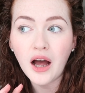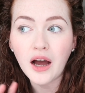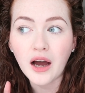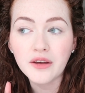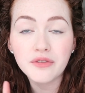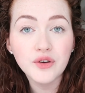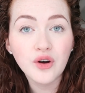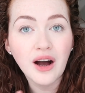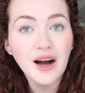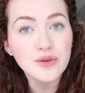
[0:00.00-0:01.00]
I
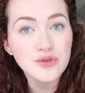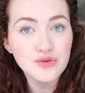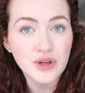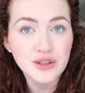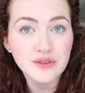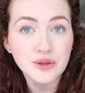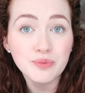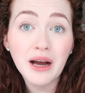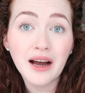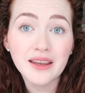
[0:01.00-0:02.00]
forgot how stressful
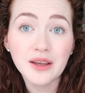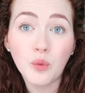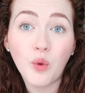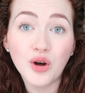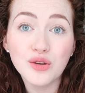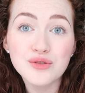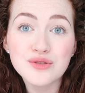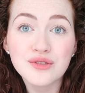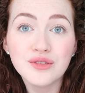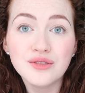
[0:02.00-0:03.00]
packing
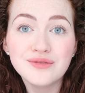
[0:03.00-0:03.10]
was.